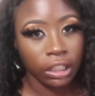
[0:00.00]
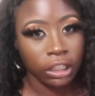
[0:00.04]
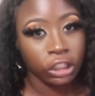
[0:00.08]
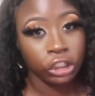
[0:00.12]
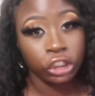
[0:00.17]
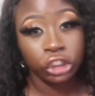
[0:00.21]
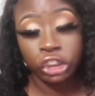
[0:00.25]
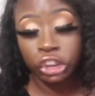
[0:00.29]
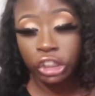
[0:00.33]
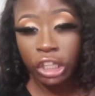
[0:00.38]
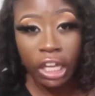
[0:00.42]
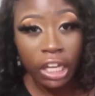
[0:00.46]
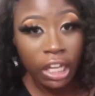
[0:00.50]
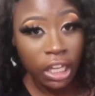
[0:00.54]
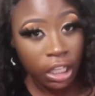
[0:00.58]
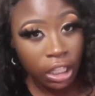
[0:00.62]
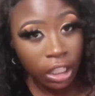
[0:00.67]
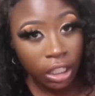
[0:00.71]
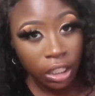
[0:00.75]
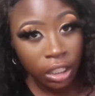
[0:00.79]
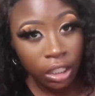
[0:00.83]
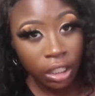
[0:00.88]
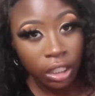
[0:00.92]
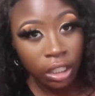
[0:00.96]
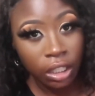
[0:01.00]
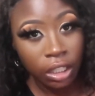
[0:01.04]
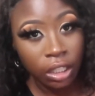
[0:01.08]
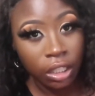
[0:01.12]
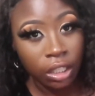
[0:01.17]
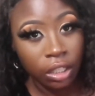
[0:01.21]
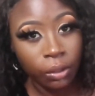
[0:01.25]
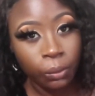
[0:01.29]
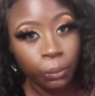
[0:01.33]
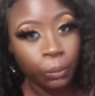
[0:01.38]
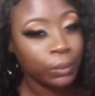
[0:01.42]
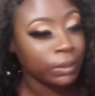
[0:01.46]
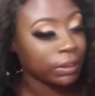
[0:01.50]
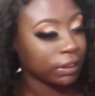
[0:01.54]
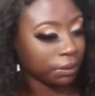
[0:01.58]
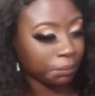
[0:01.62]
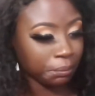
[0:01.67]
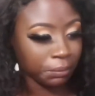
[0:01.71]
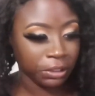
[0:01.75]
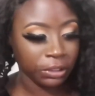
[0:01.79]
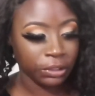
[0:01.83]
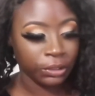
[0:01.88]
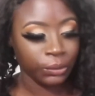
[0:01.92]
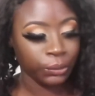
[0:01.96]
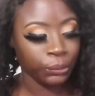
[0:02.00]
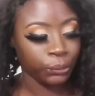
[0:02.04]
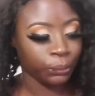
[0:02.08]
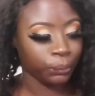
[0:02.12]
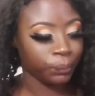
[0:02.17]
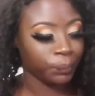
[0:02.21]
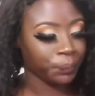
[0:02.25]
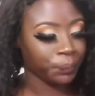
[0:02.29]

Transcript: Jake was something new.